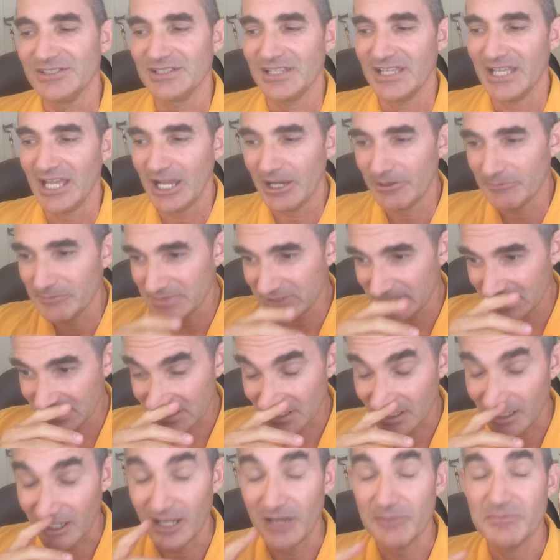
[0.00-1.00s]
How many
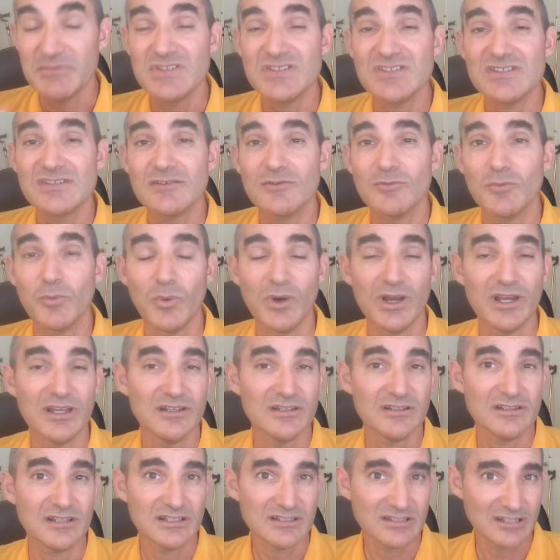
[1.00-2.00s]
times,
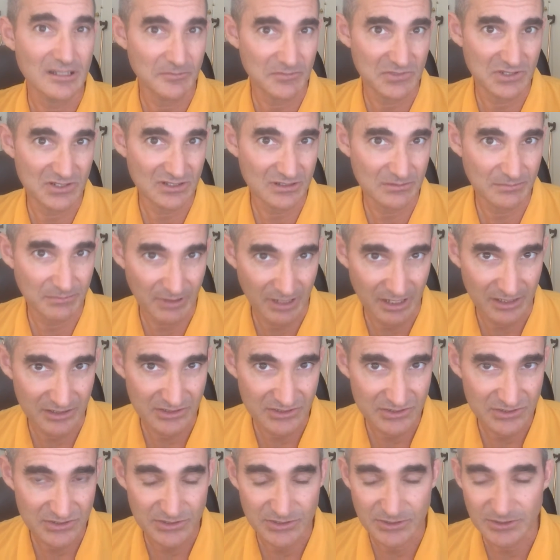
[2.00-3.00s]
when attempting to
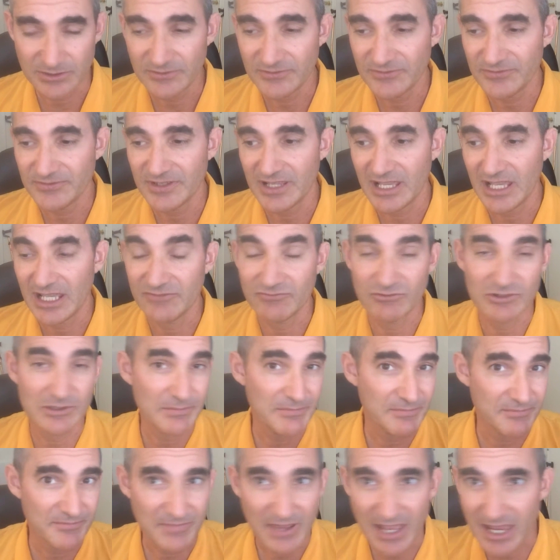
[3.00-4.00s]
body surf, have we
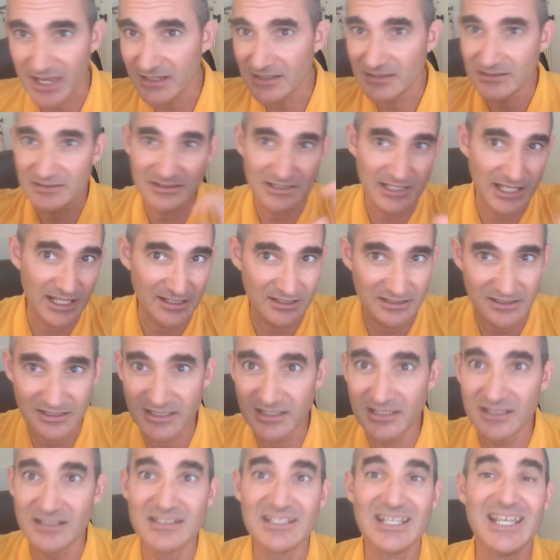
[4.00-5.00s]
paddled and
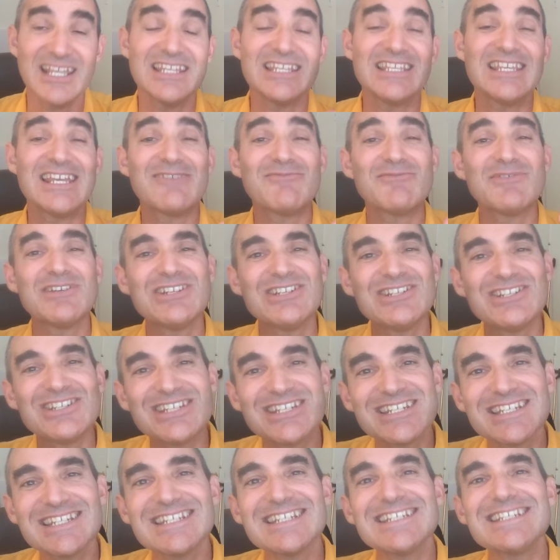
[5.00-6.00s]
kicked and yet we
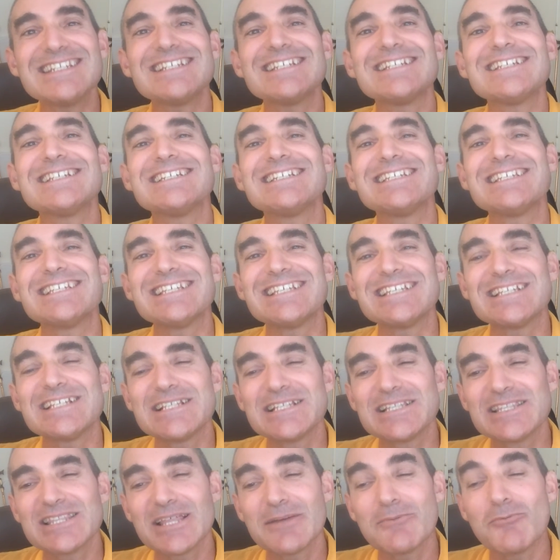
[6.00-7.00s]
didn't,
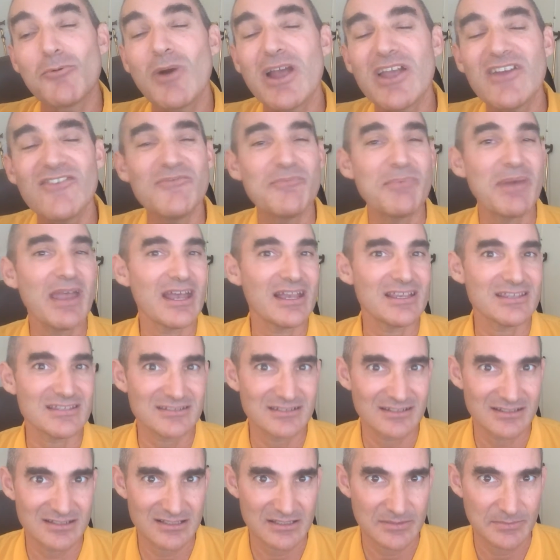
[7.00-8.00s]
the wave
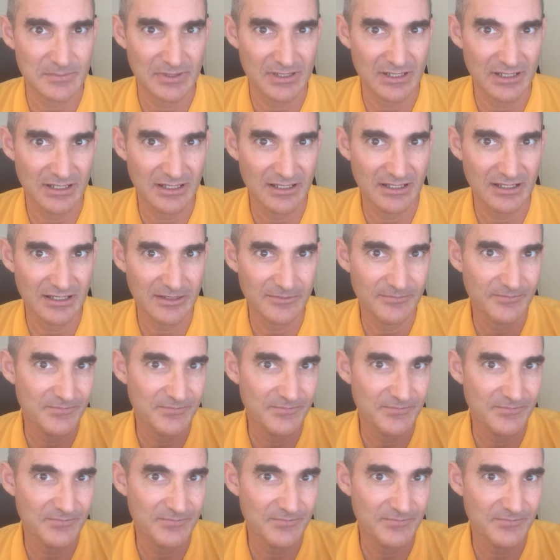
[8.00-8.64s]
passed us by?